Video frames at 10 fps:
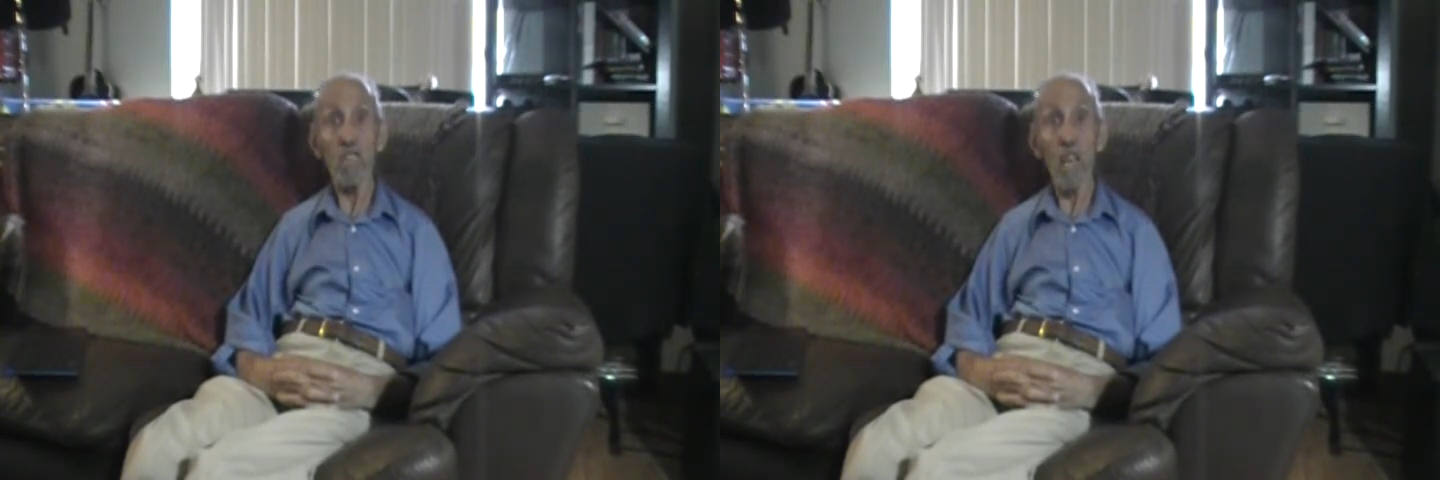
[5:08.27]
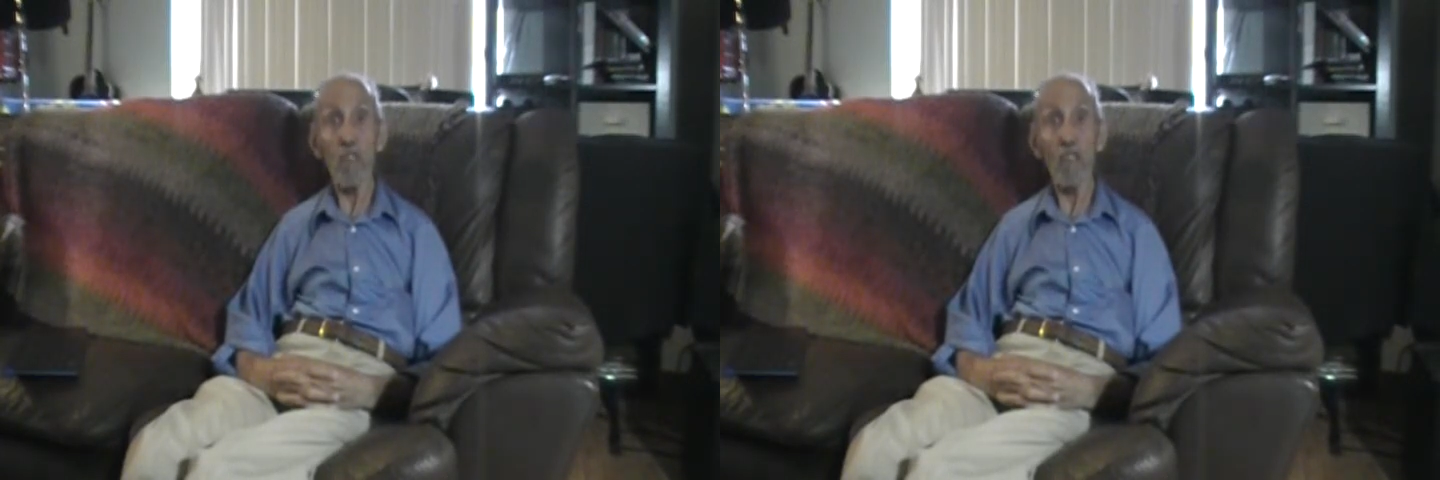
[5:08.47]

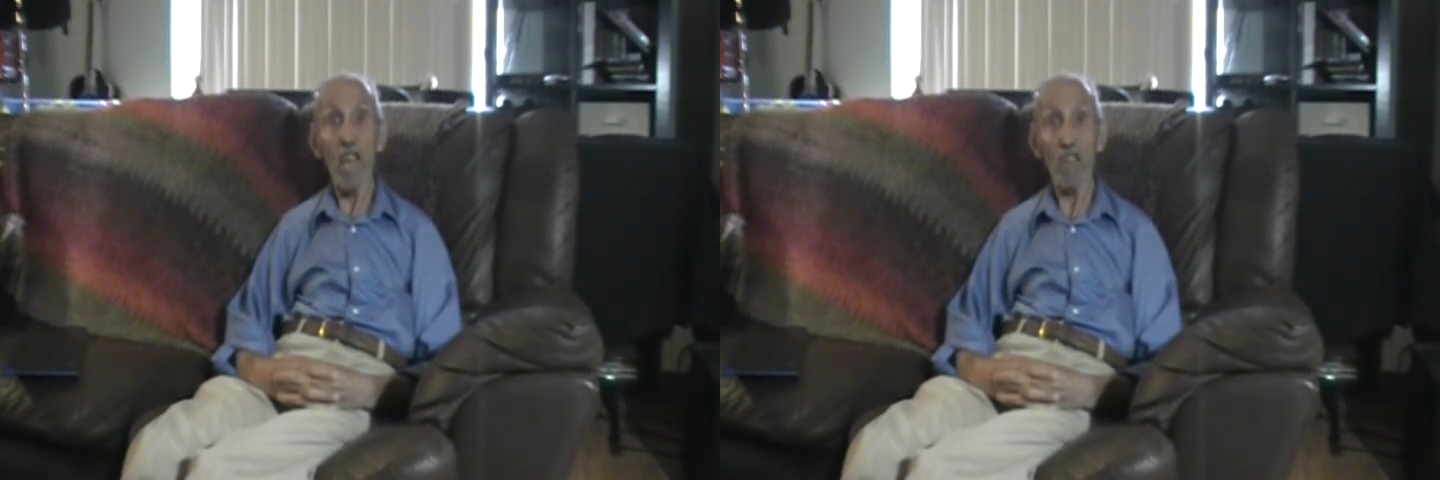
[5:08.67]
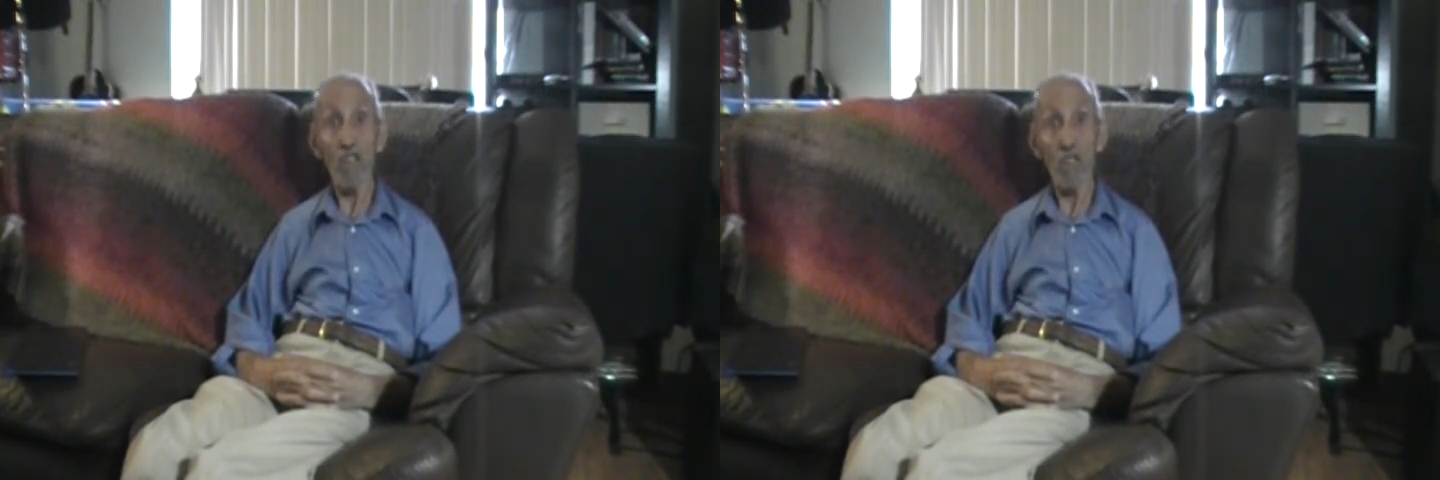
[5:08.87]

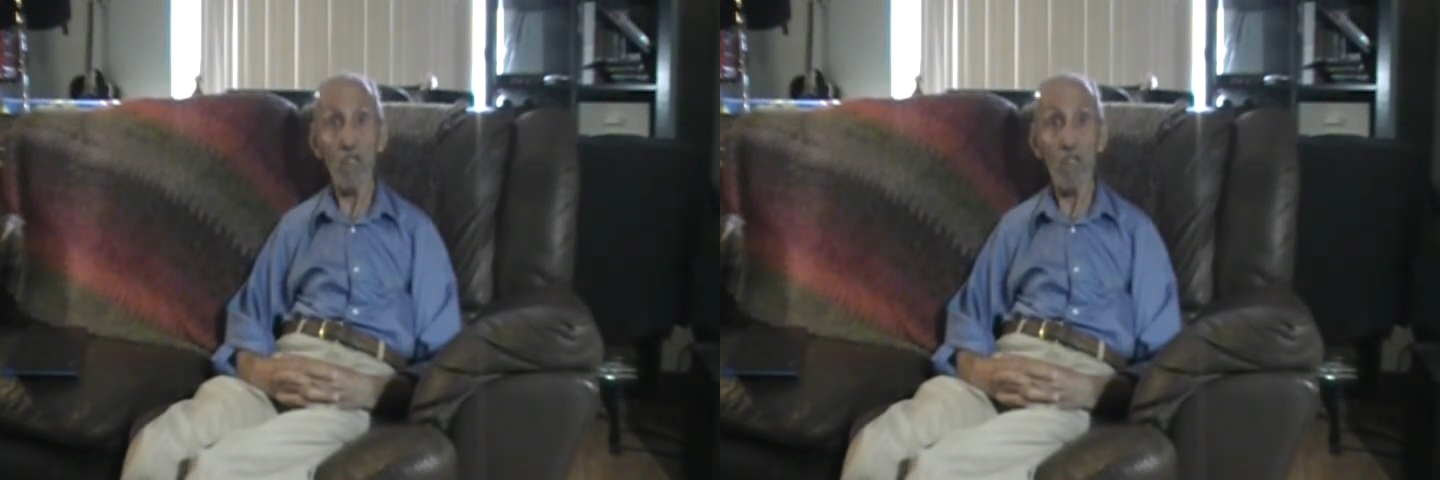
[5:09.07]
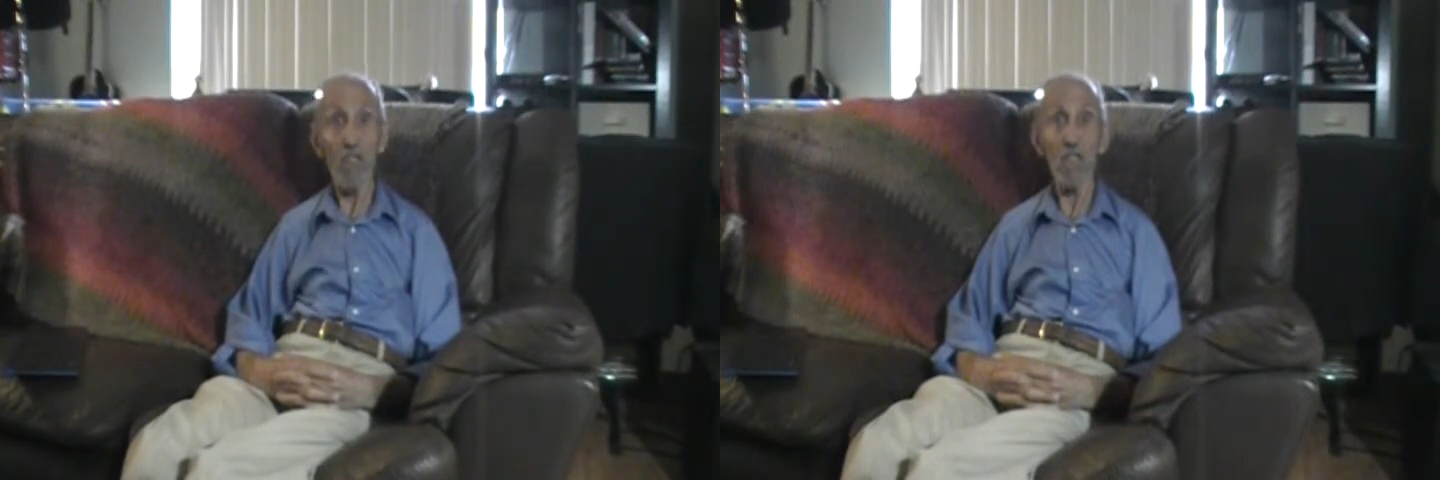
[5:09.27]

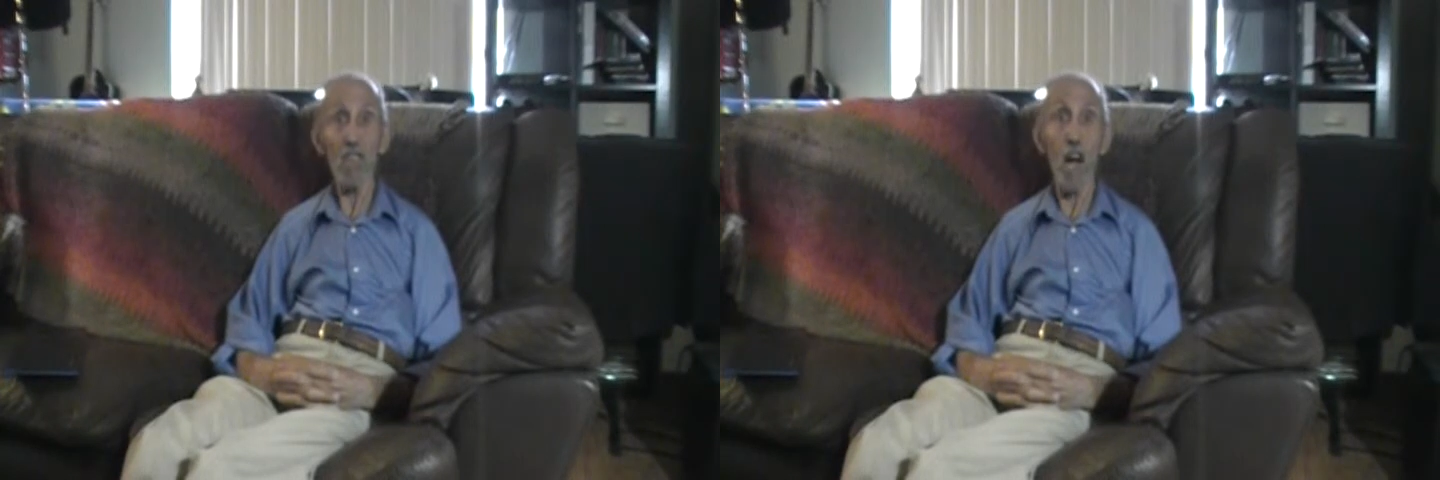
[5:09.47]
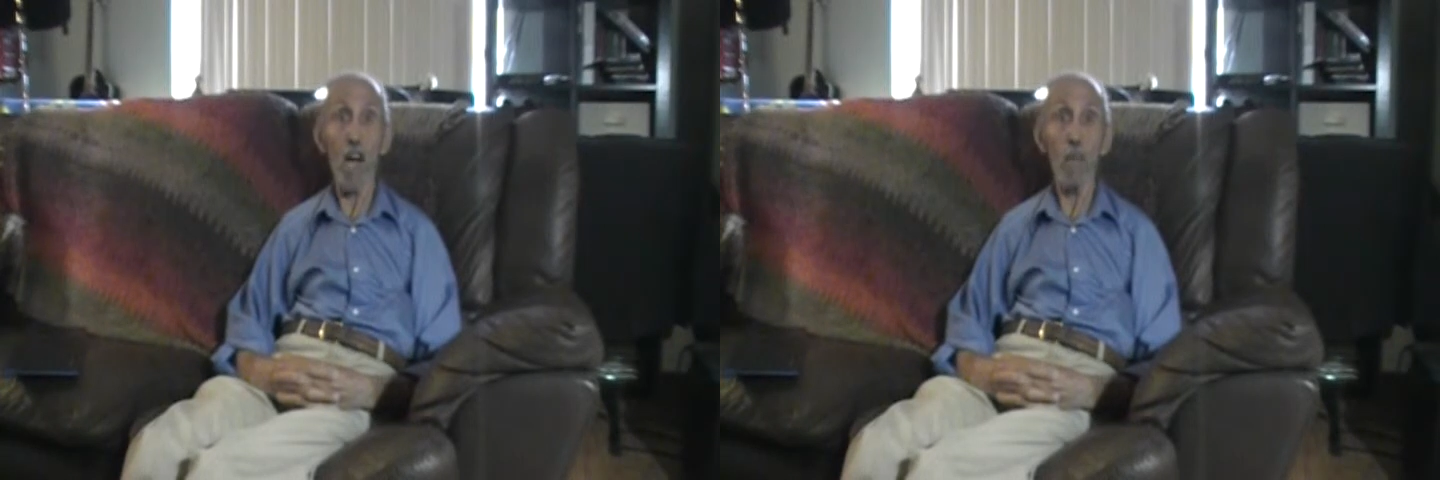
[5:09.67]
definitions of this
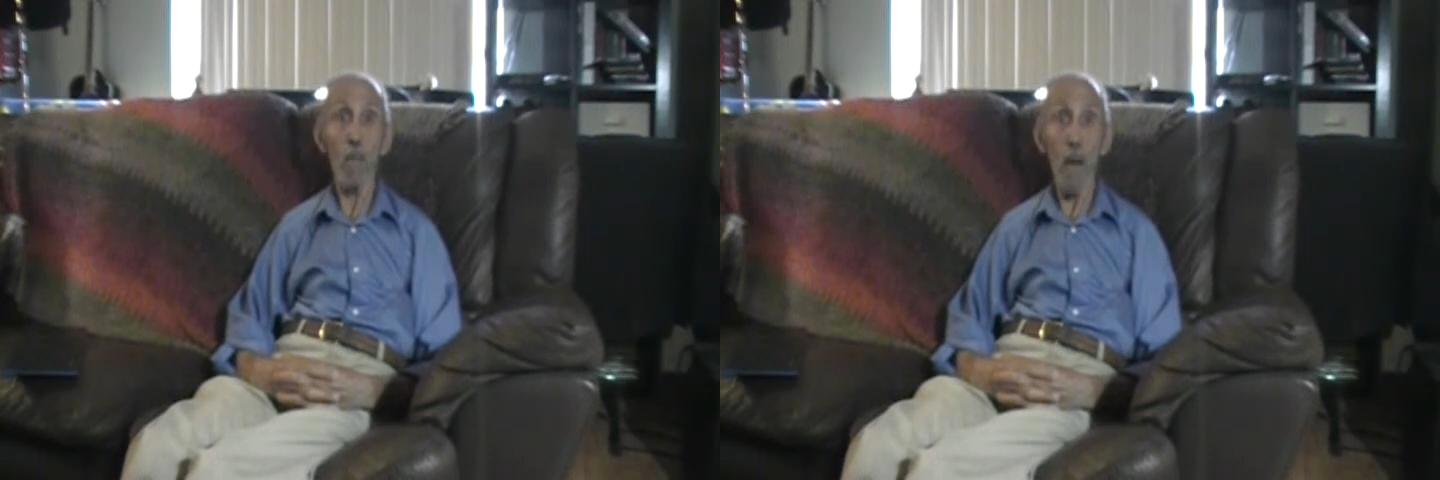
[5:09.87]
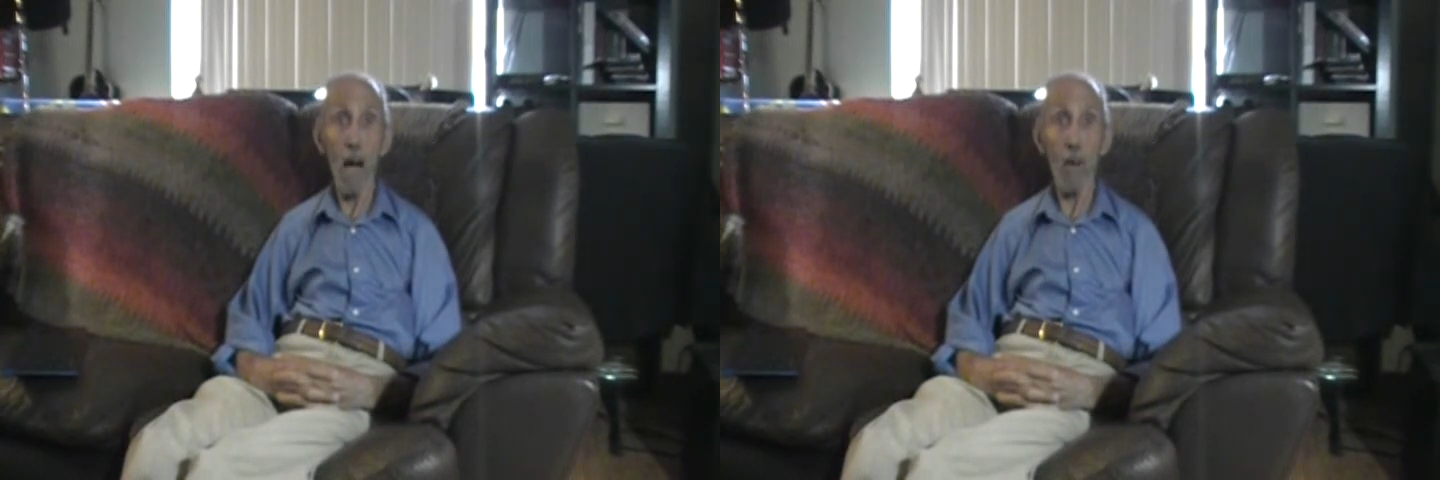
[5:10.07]
higher
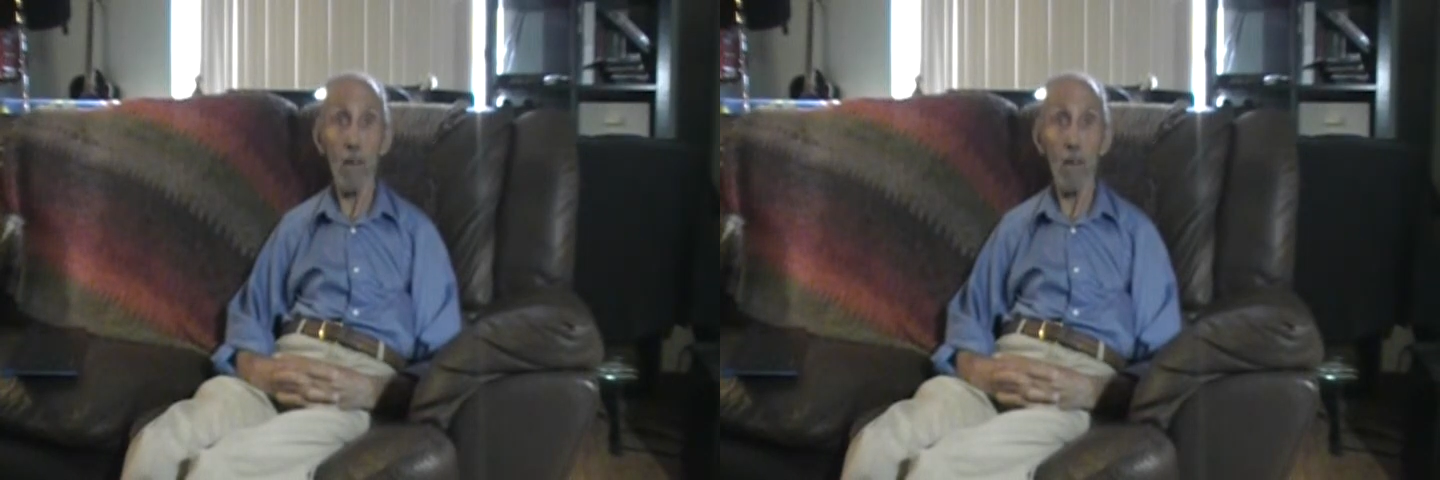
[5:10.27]
power.